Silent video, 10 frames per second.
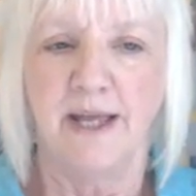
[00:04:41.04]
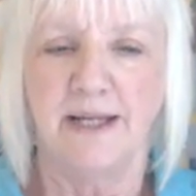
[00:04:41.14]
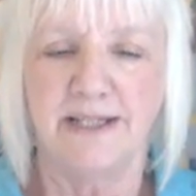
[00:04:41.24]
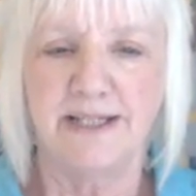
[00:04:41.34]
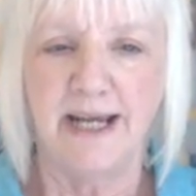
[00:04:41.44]

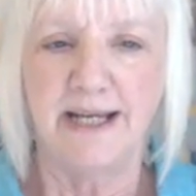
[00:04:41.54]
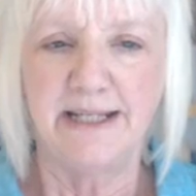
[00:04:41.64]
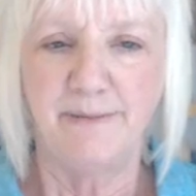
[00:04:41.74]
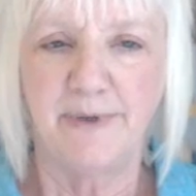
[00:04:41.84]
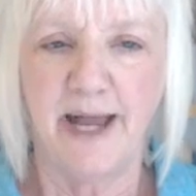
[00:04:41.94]
and just take a
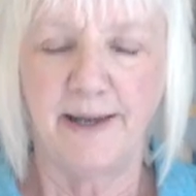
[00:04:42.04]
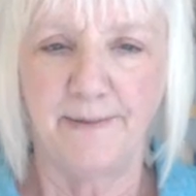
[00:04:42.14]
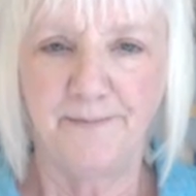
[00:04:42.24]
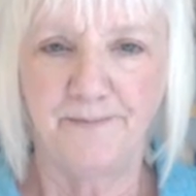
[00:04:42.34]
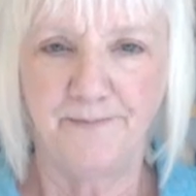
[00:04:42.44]
deep breath.
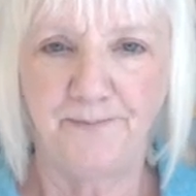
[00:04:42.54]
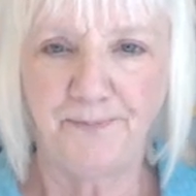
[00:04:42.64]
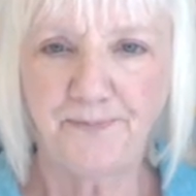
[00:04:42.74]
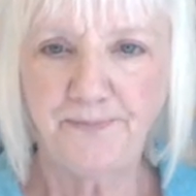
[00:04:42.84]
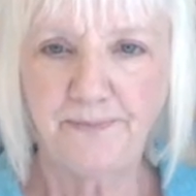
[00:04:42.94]

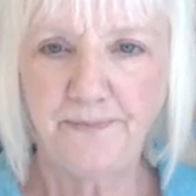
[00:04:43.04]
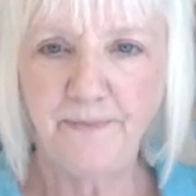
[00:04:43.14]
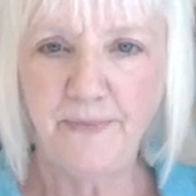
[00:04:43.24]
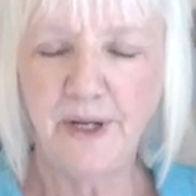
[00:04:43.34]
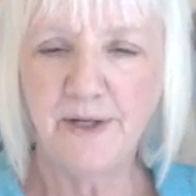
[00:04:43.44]

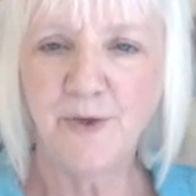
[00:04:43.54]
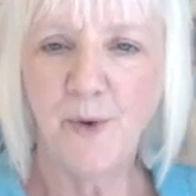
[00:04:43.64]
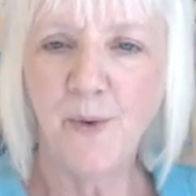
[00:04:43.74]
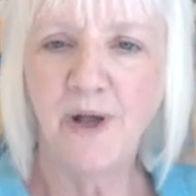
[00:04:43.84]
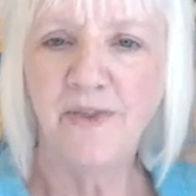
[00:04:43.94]

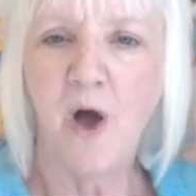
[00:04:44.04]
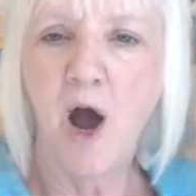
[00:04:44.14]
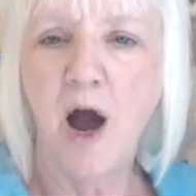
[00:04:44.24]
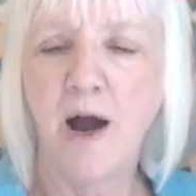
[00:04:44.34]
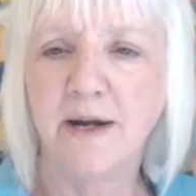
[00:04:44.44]
So the
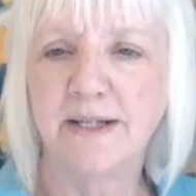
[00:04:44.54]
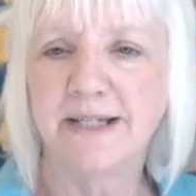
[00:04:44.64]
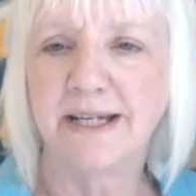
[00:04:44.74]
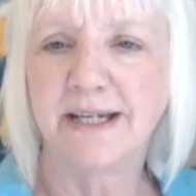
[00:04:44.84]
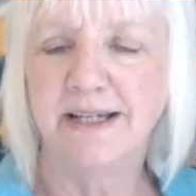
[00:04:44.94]
heart
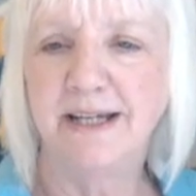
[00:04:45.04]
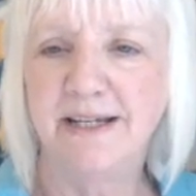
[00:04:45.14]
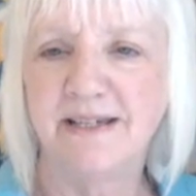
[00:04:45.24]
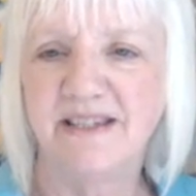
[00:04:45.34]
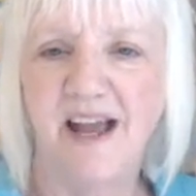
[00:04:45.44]

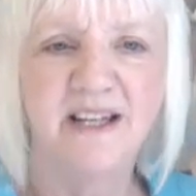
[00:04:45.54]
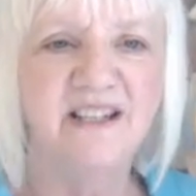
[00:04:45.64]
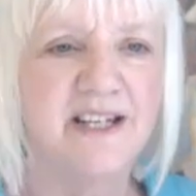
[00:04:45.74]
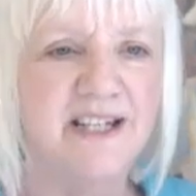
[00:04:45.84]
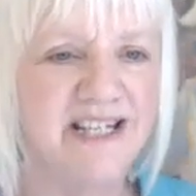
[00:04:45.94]
is
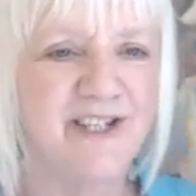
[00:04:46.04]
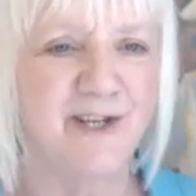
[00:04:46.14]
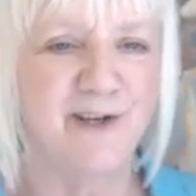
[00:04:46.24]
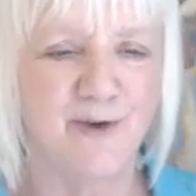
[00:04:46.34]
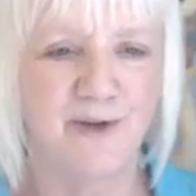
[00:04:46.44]

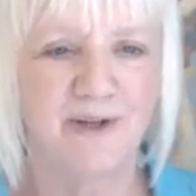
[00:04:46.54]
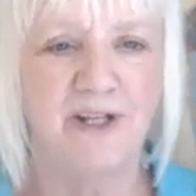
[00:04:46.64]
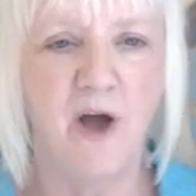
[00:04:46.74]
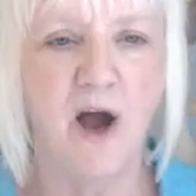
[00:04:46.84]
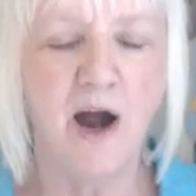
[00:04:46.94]
unconditional.
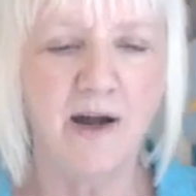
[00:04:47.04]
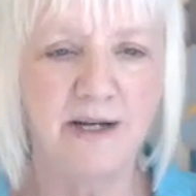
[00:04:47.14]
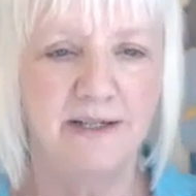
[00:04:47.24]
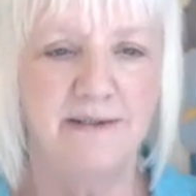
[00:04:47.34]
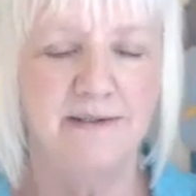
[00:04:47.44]
The
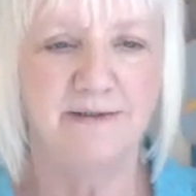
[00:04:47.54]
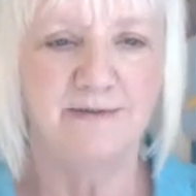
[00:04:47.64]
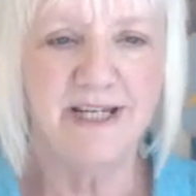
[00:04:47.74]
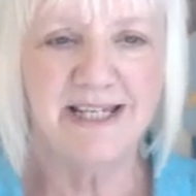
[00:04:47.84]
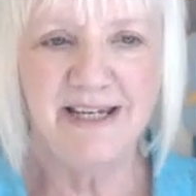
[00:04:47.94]
heart
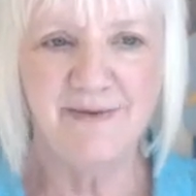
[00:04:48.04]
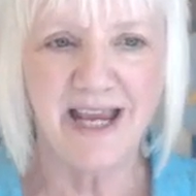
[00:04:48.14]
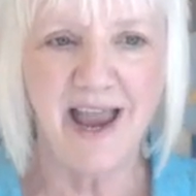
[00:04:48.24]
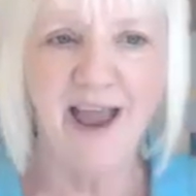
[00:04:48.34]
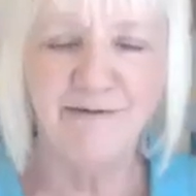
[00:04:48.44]
receives
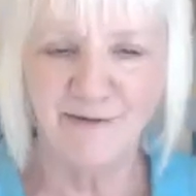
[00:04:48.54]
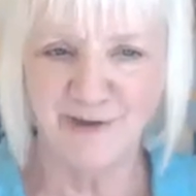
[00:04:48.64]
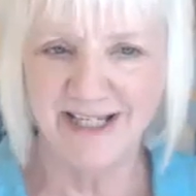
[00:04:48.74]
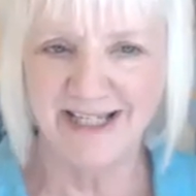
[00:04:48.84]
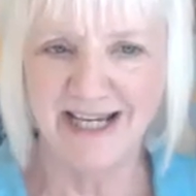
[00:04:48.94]

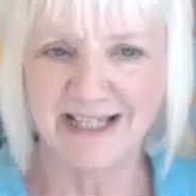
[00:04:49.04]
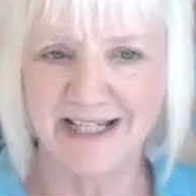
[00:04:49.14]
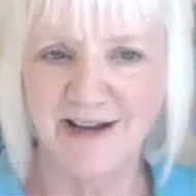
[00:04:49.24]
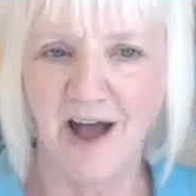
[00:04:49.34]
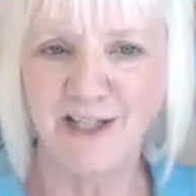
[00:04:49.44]
everything. It's
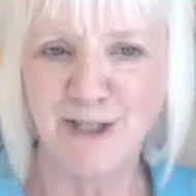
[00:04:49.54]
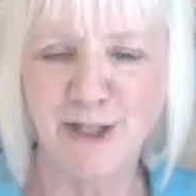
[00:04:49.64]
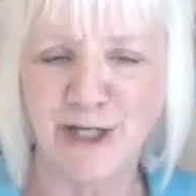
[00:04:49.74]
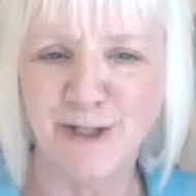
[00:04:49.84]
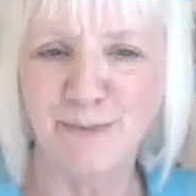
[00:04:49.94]

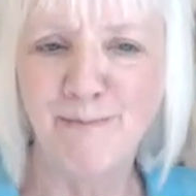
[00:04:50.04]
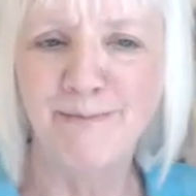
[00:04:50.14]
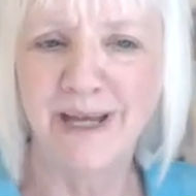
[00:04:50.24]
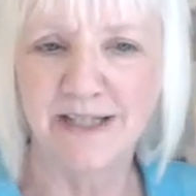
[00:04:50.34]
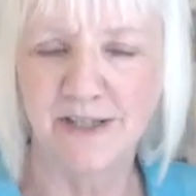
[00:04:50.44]

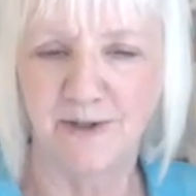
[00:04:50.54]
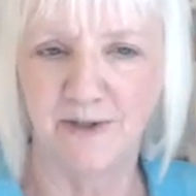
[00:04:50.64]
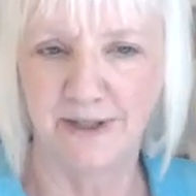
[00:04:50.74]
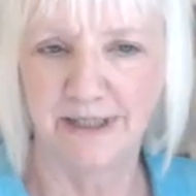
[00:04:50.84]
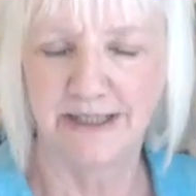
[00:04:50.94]
non-judgmental,